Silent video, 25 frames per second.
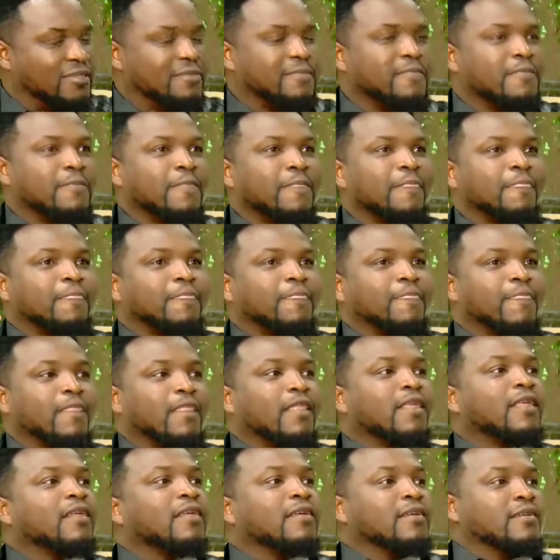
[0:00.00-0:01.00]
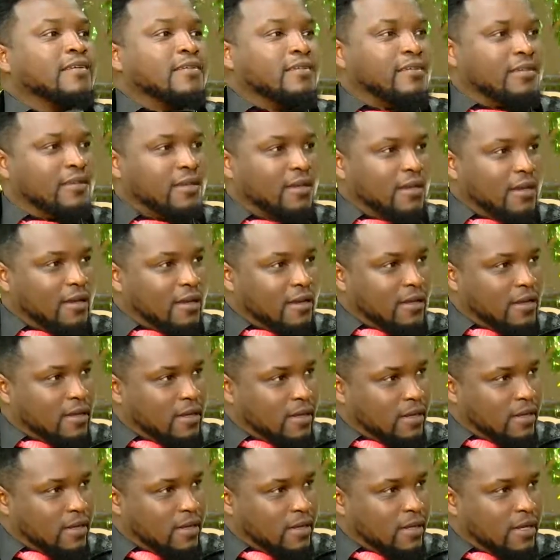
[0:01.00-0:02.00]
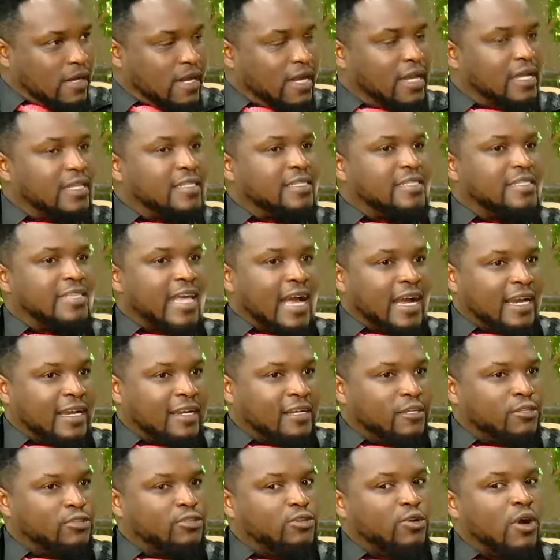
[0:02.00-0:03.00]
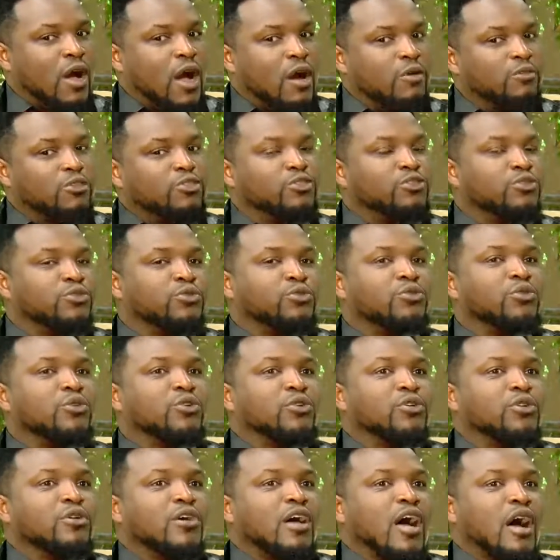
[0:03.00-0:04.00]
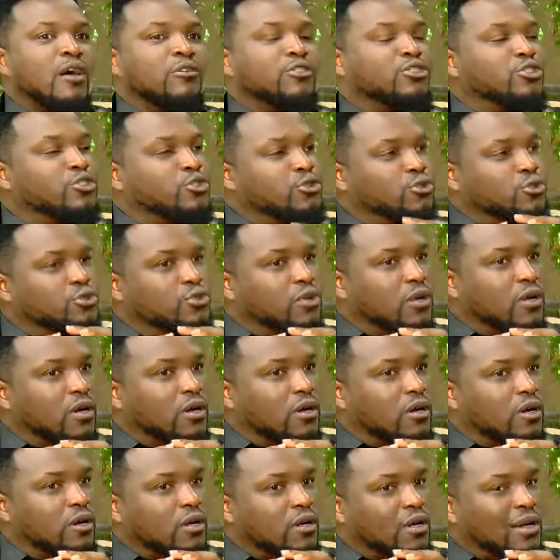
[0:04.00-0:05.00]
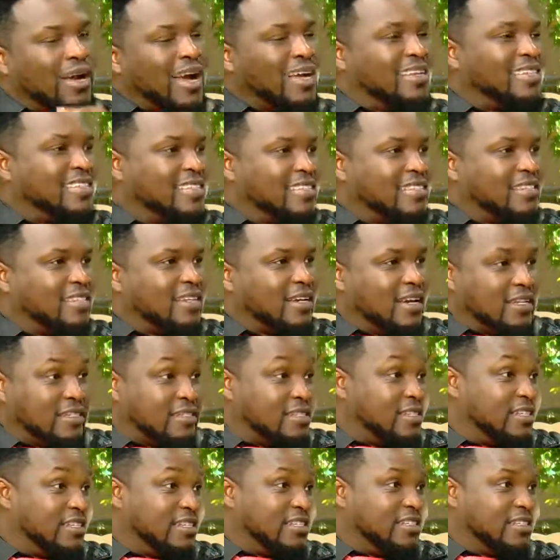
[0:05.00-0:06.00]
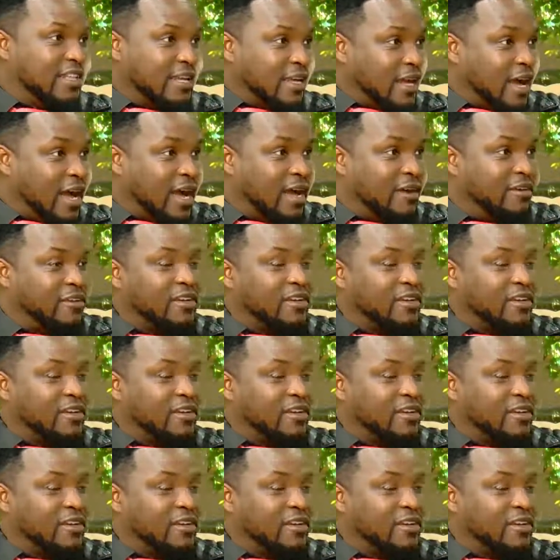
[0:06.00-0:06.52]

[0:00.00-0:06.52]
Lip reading: Who also have families to take care of. Exactly. So how do you casting is like hiring.